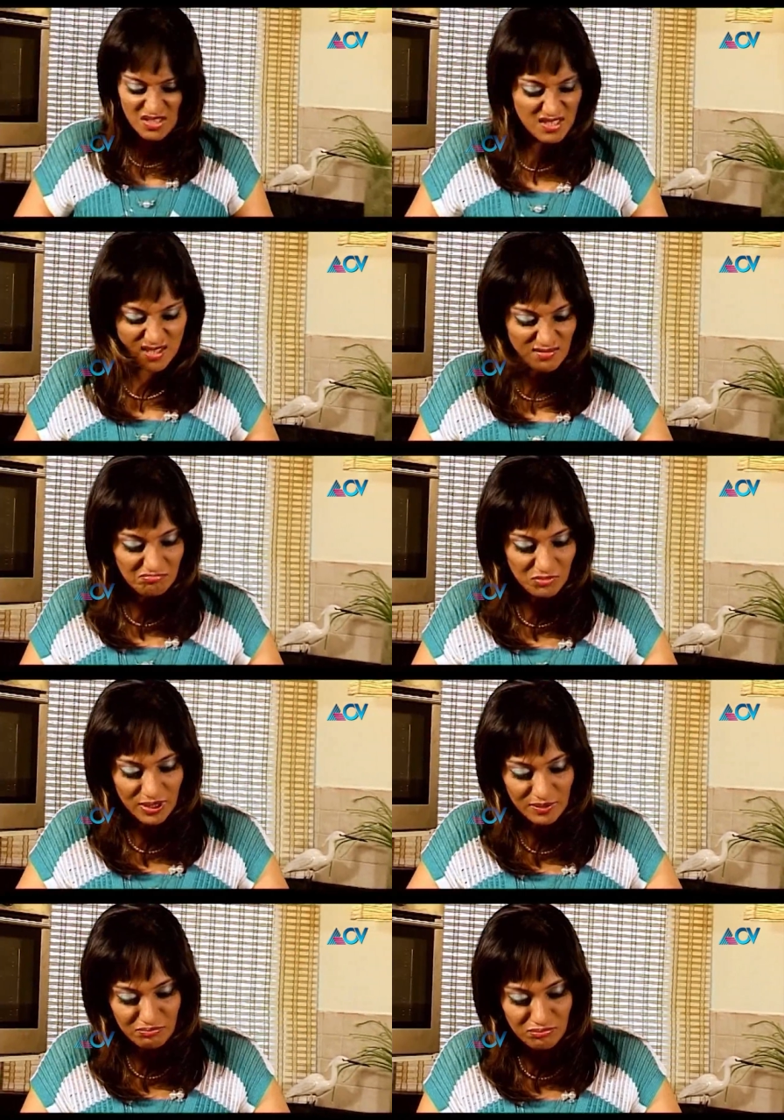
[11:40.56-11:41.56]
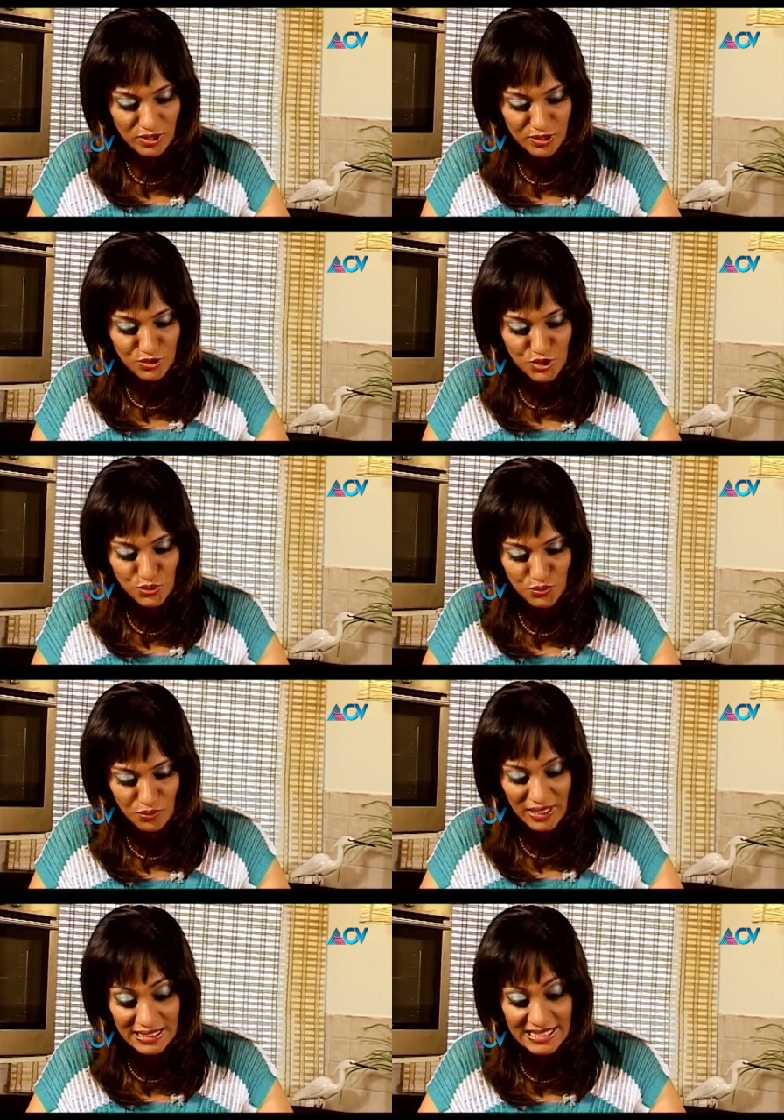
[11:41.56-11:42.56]
just well one or two,
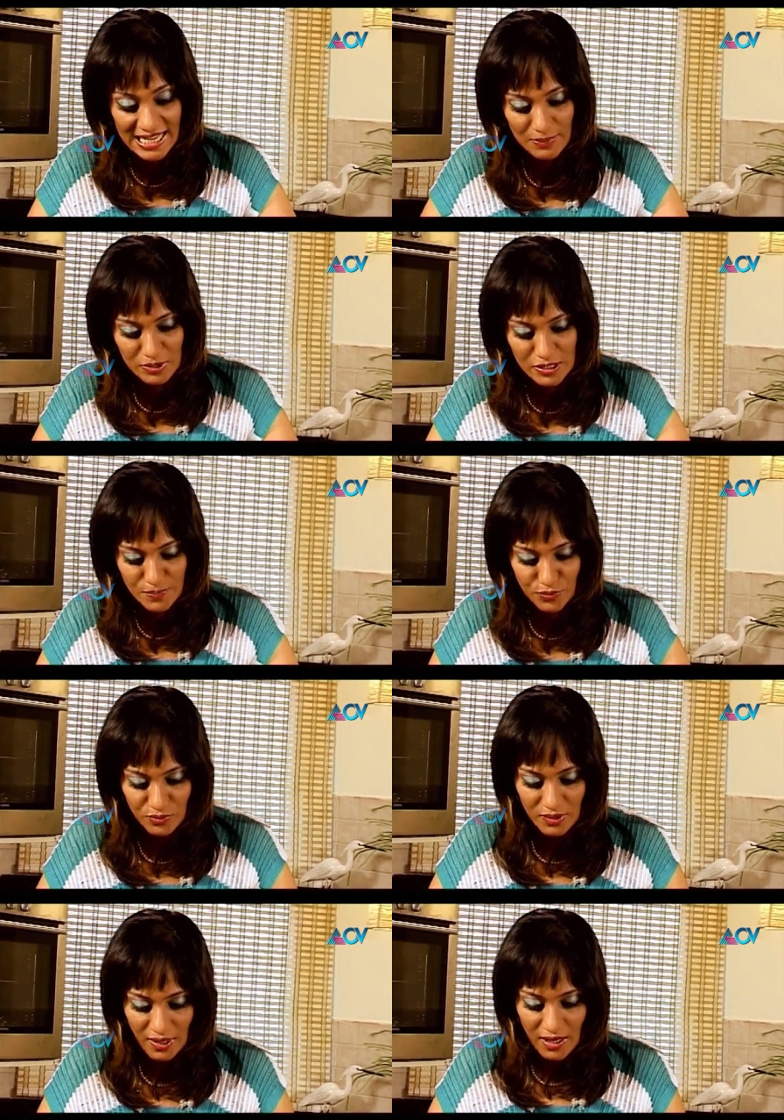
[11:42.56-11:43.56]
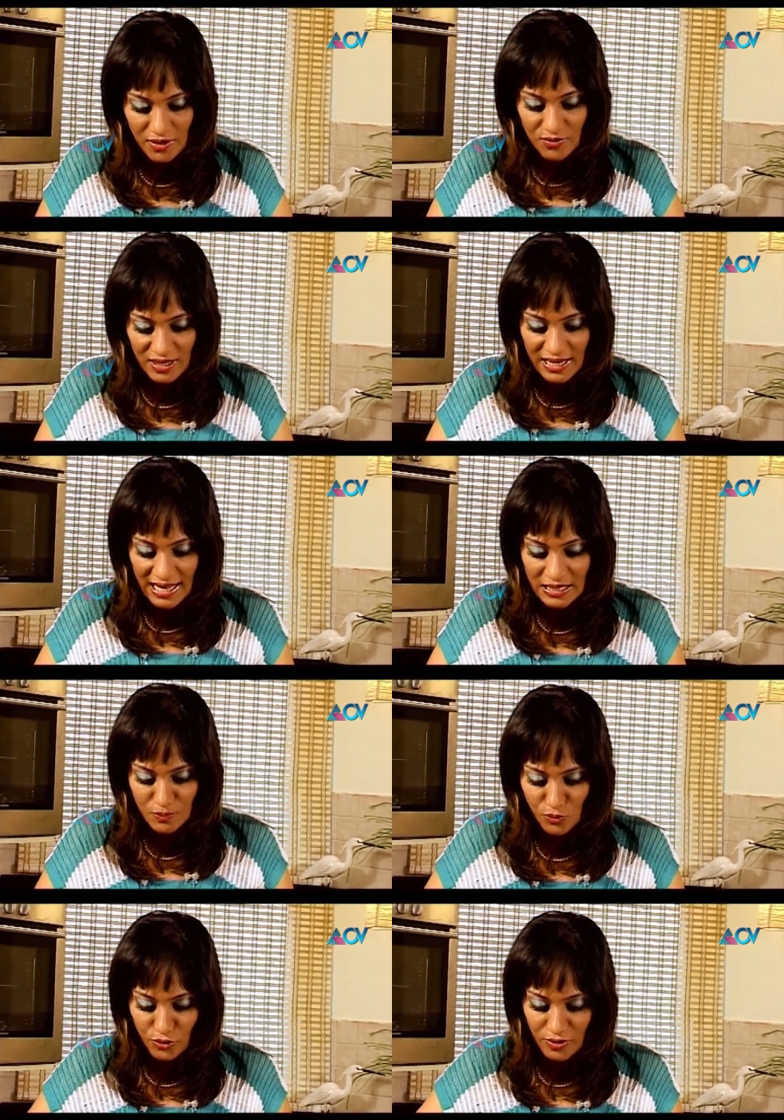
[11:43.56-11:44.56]
one tablespoon. You can add
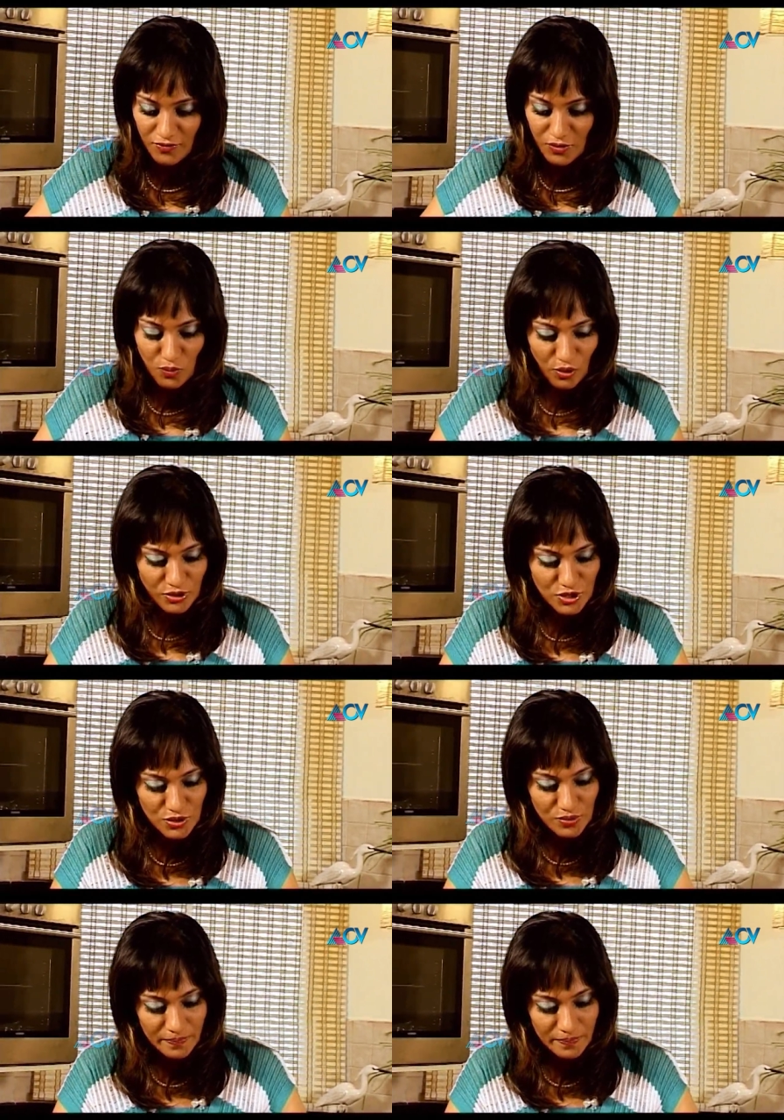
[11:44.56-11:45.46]
more if you want to.